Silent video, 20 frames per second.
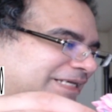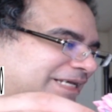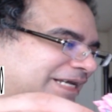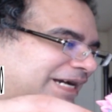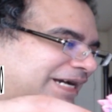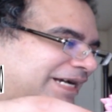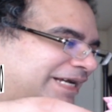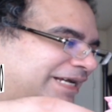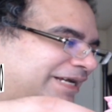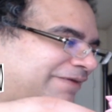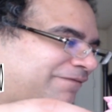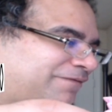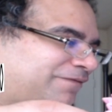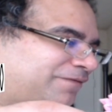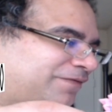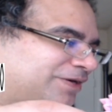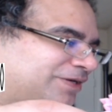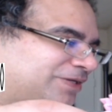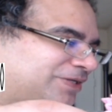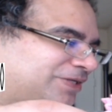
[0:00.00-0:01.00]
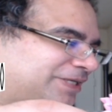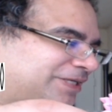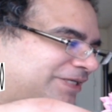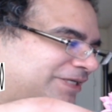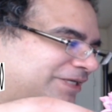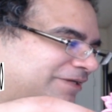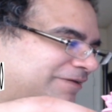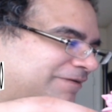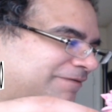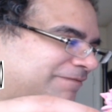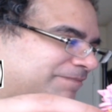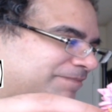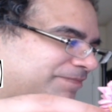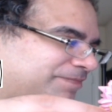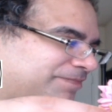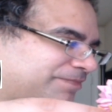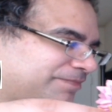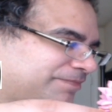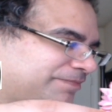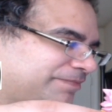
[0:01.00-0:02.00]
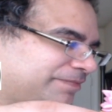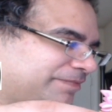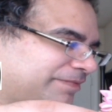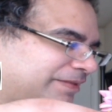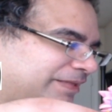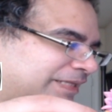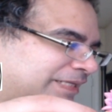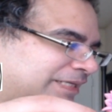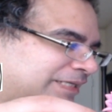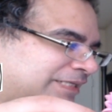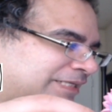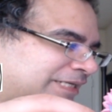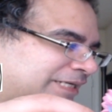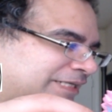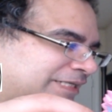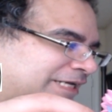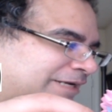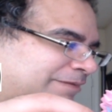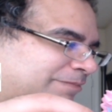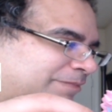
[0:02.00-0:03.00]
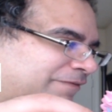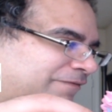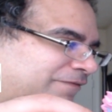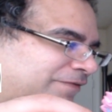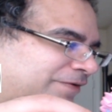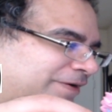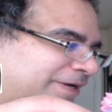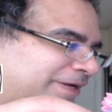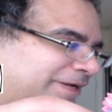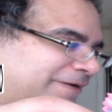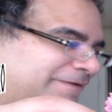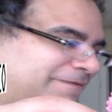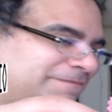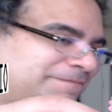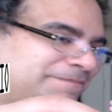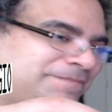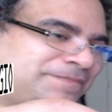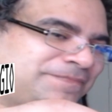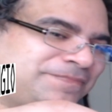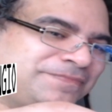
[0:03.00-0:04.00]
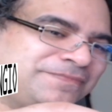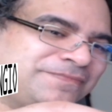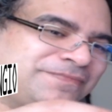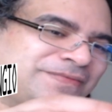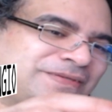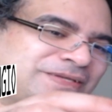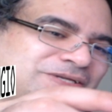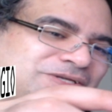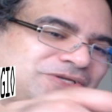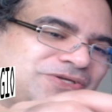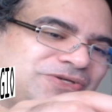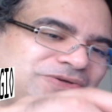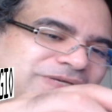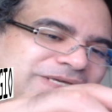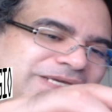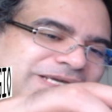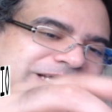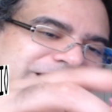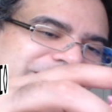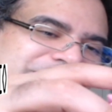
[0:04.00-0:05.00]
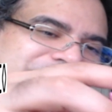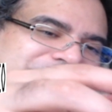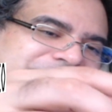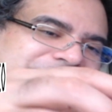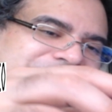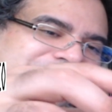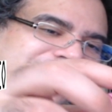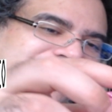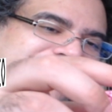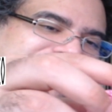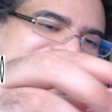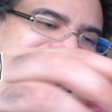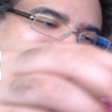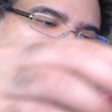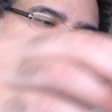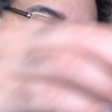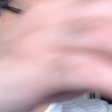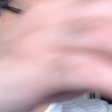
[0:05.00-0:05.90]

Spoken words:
guy in first season the Saitama fought. So yeah, now I got